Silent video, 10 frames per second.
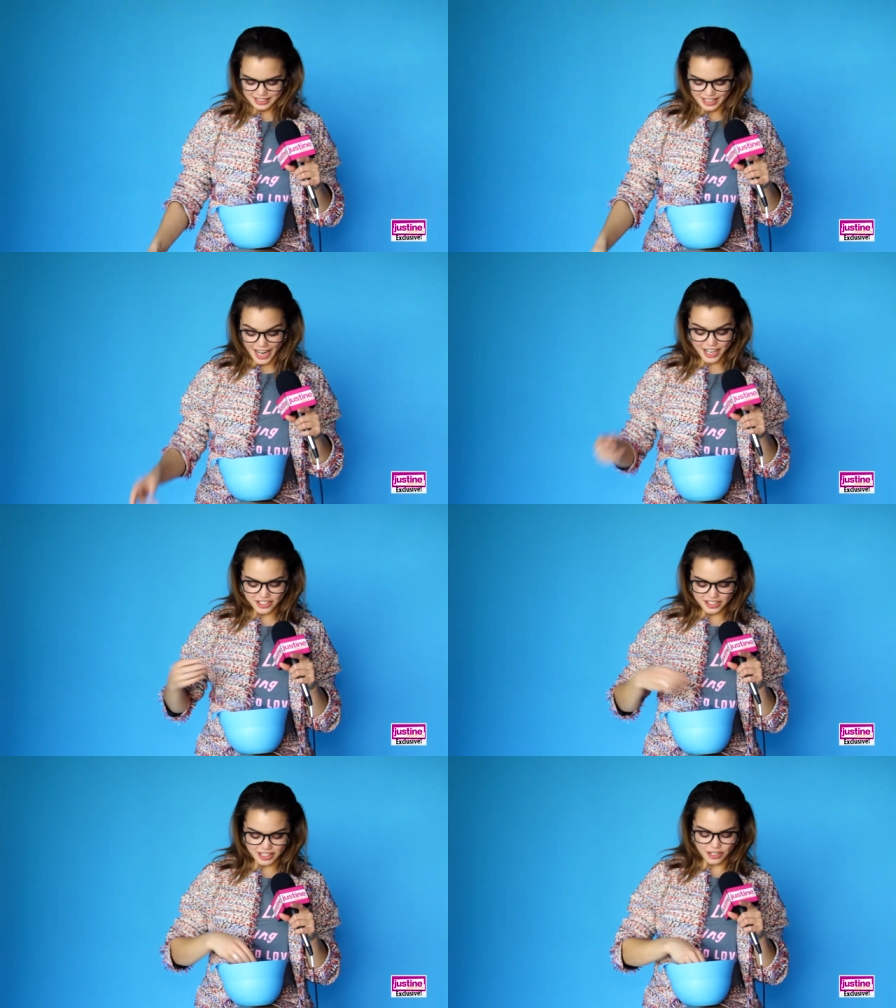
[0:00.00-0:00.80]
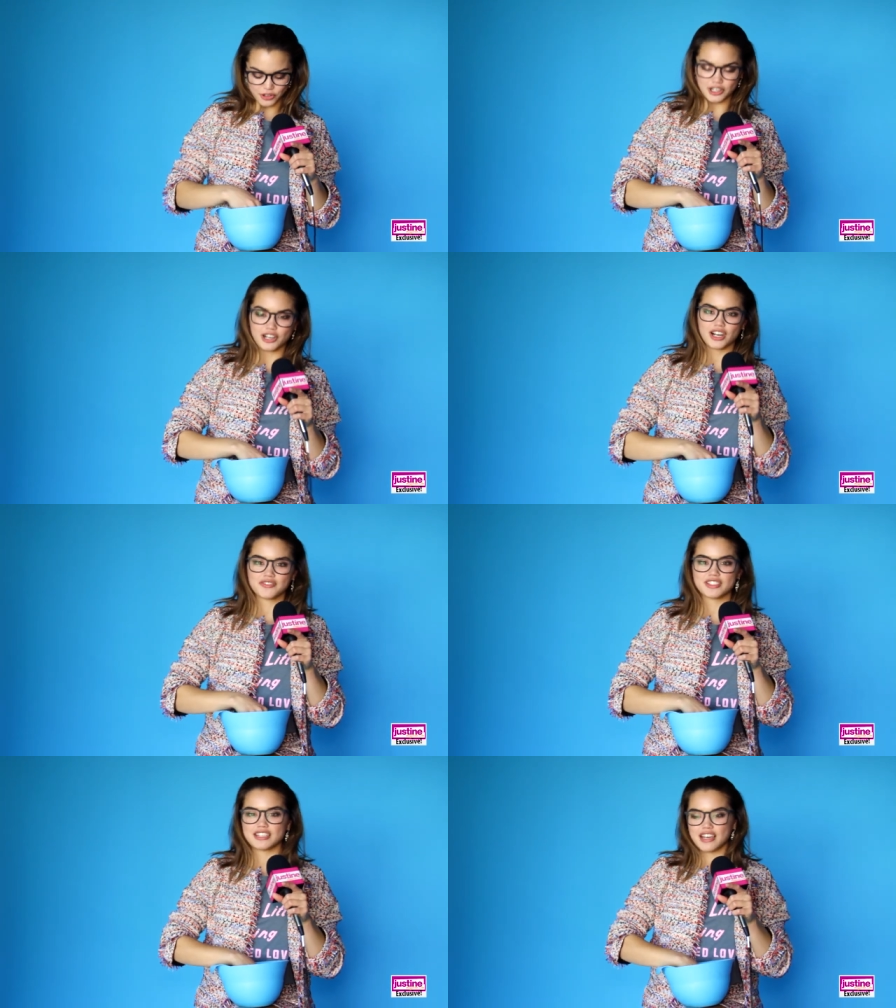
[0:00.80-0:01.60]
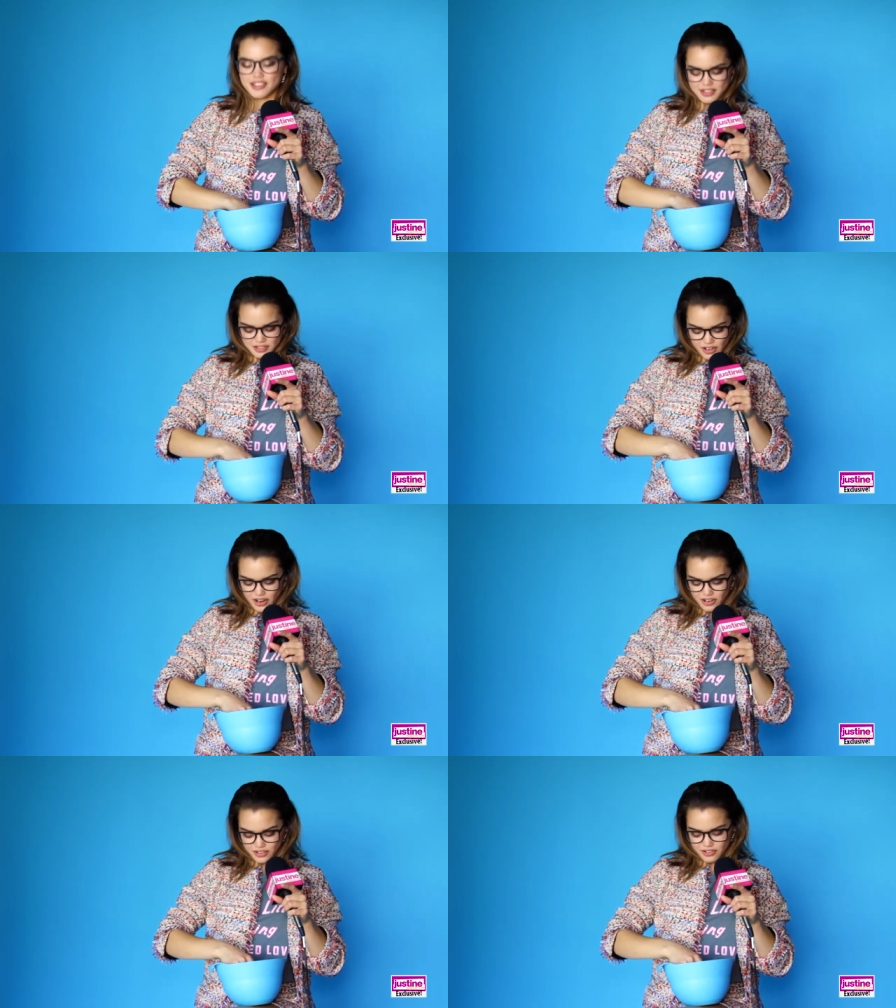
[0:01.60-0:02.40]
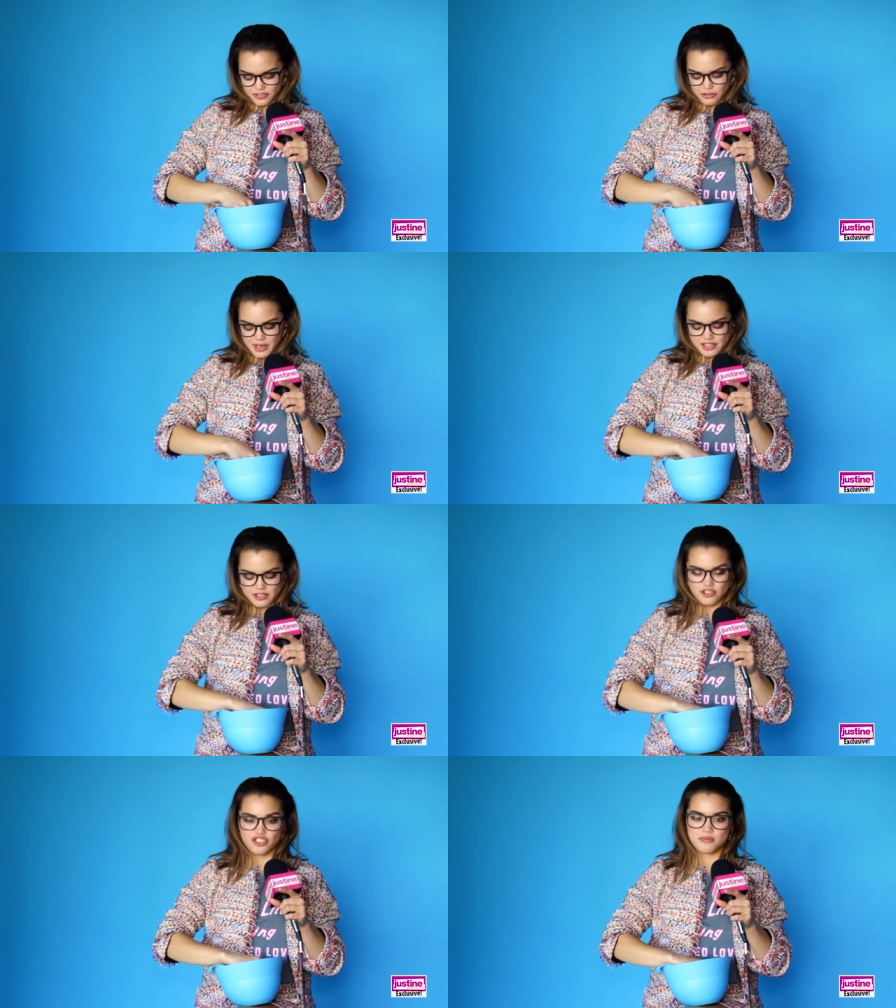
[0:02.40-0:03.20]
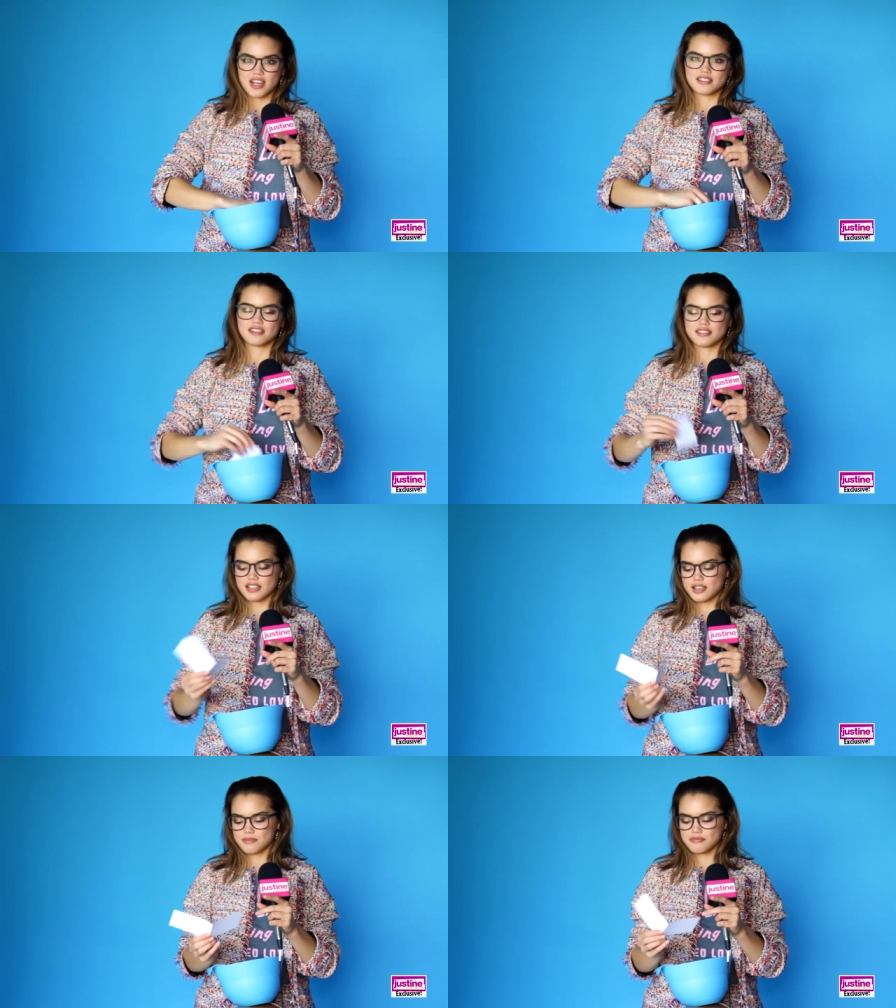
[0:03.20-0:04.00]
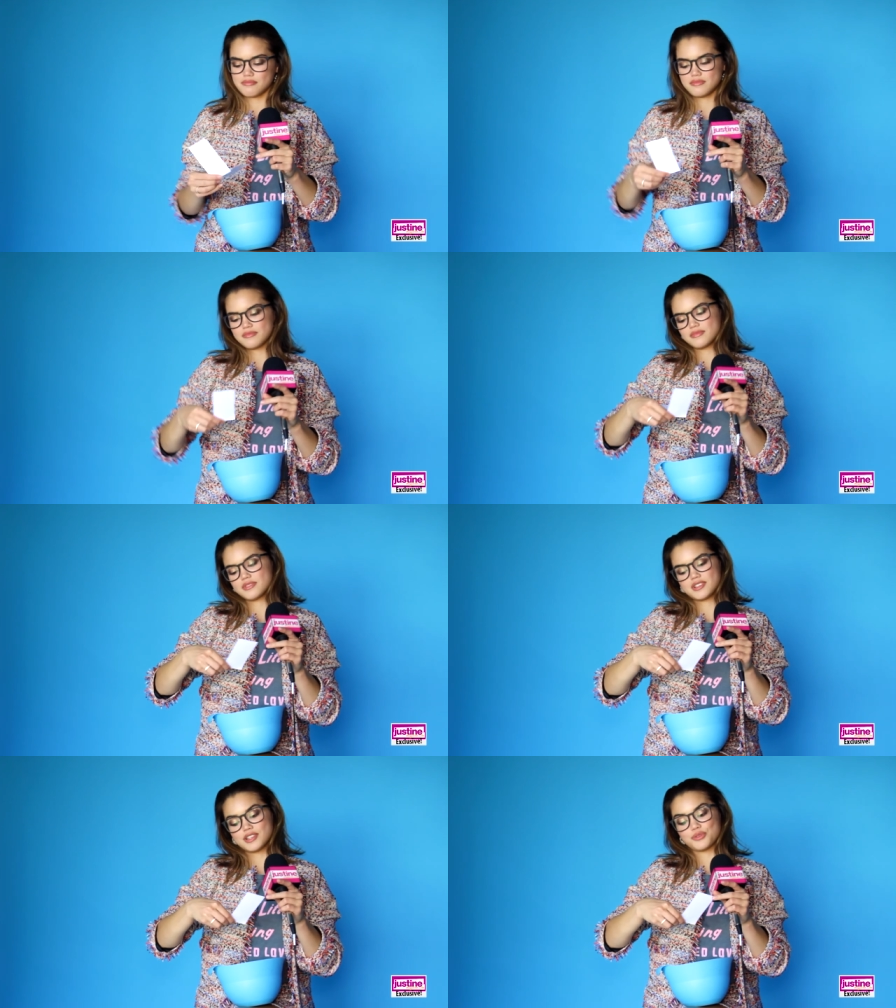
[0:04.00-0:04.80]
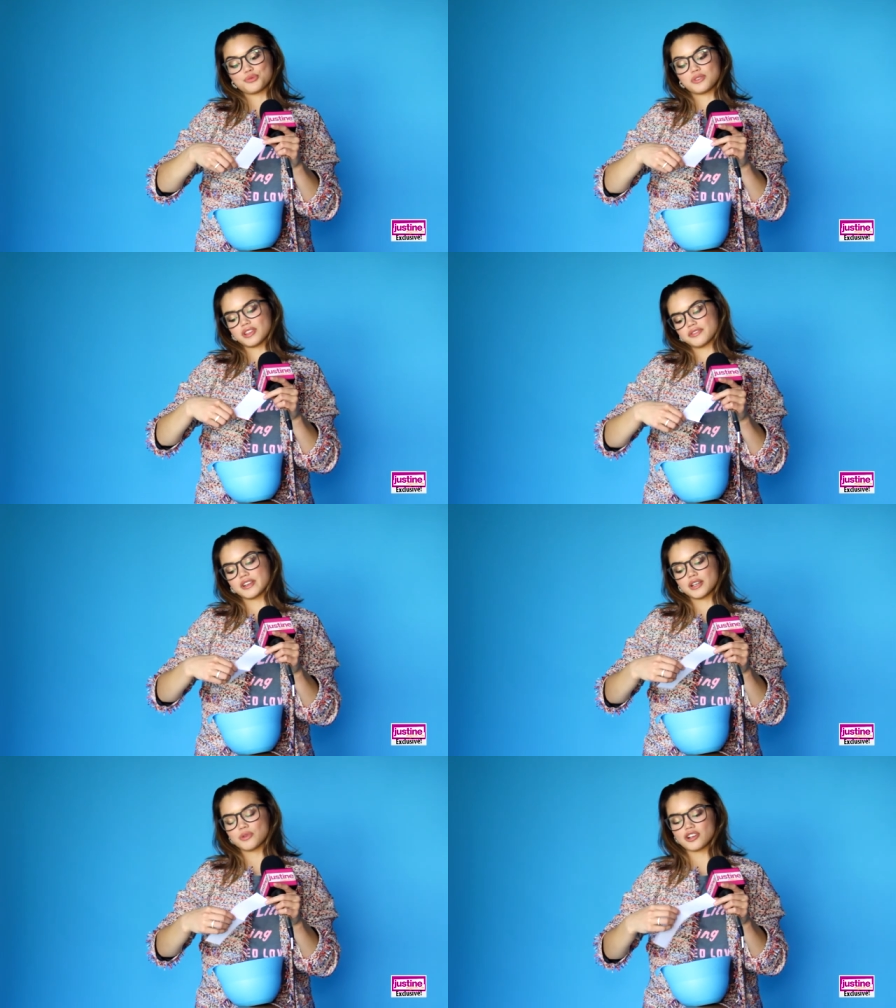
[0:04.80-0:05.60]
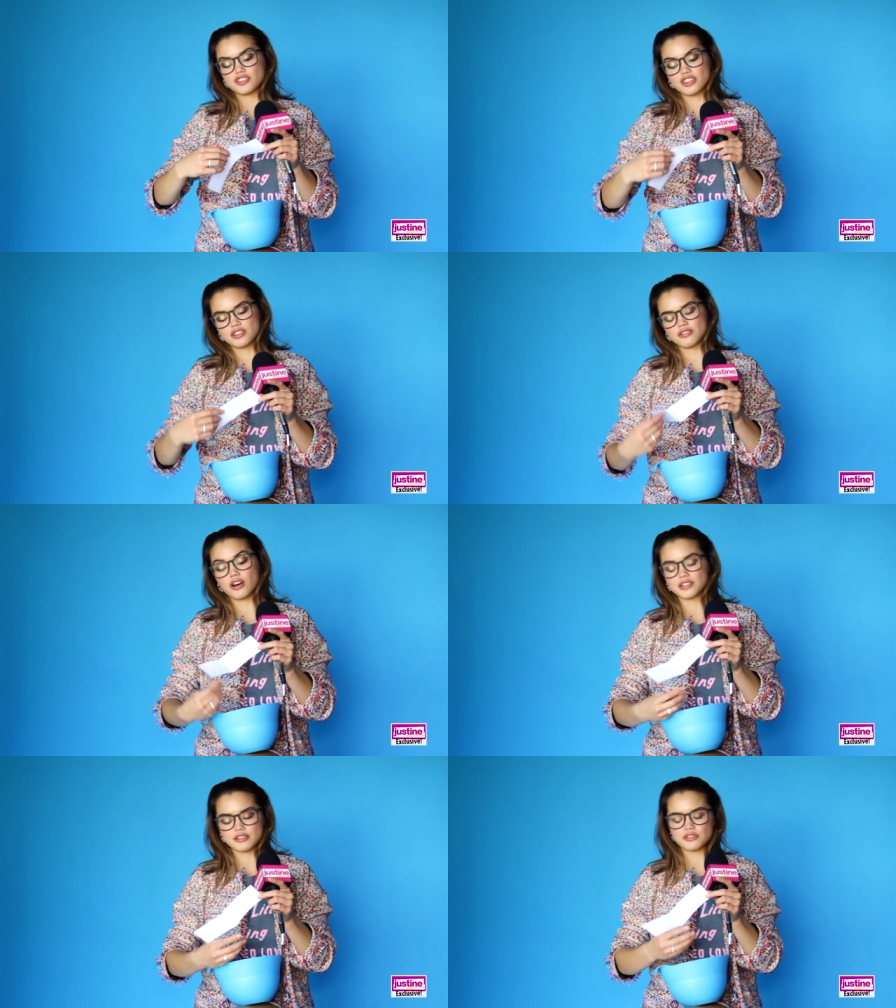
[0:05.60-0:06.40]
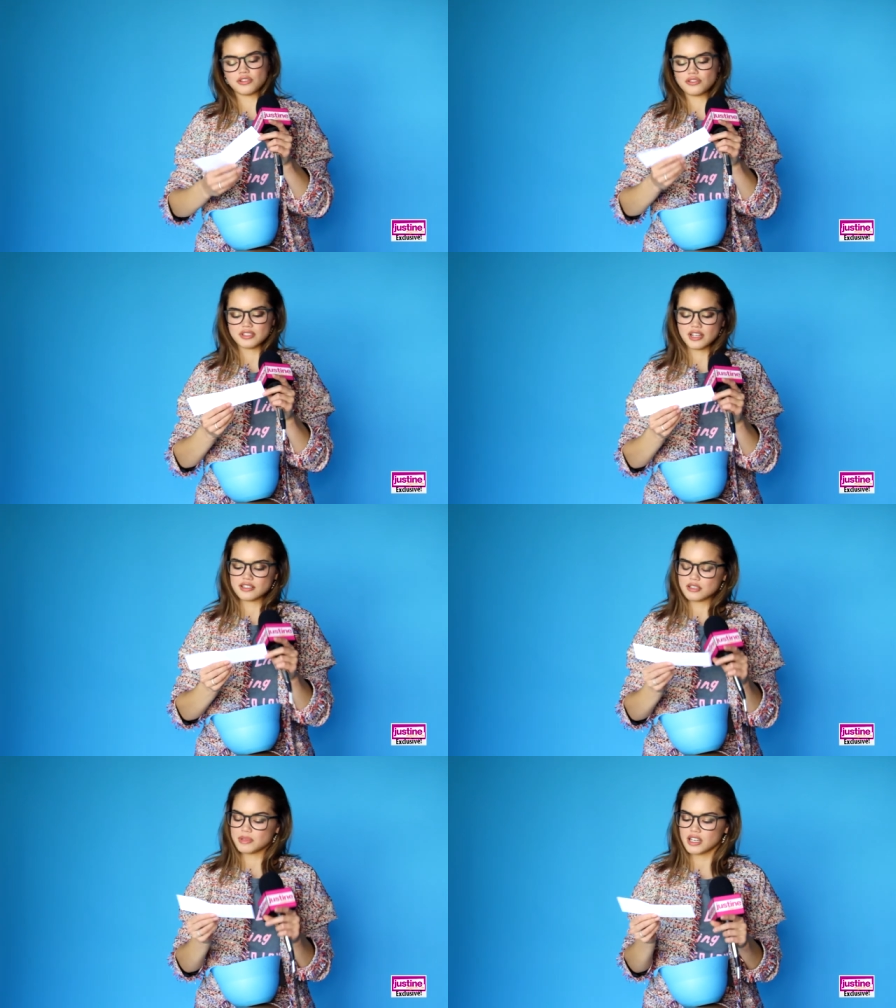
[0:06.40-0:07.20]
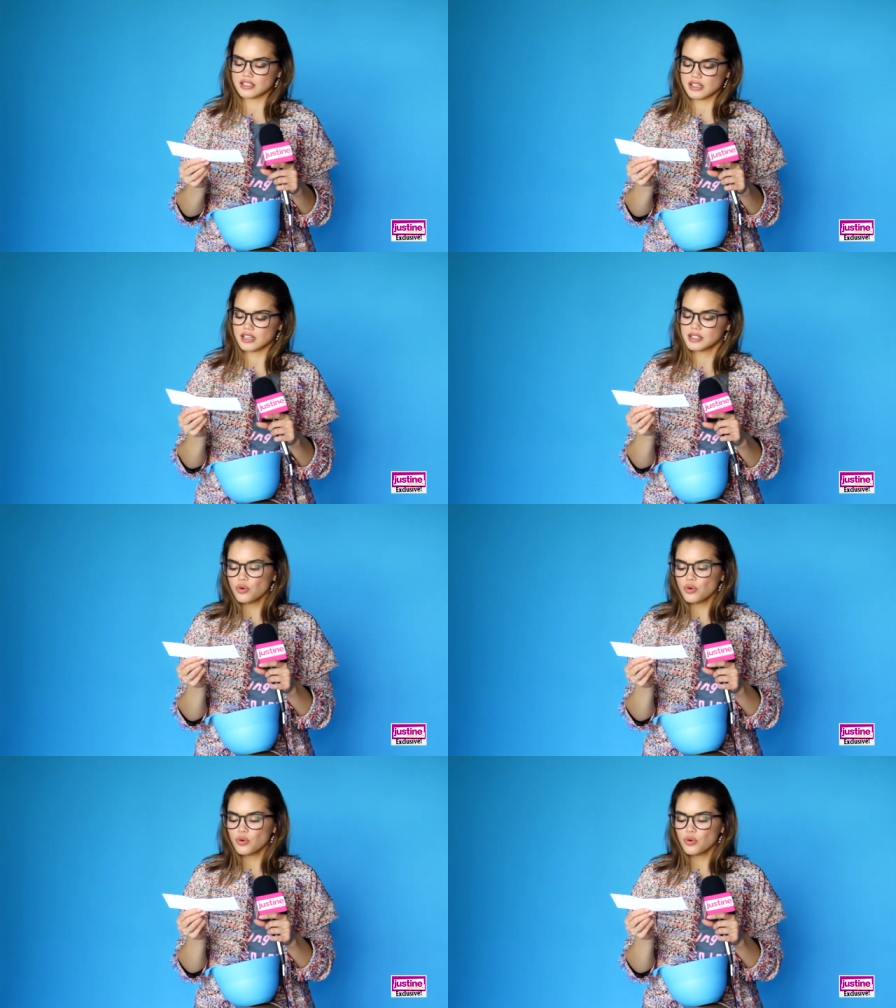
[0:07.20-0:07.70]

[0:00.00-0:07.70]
I actually choreographed a dance song for my sister's gymnastics team. It was really funny watching all these little girls dance to Beyonce.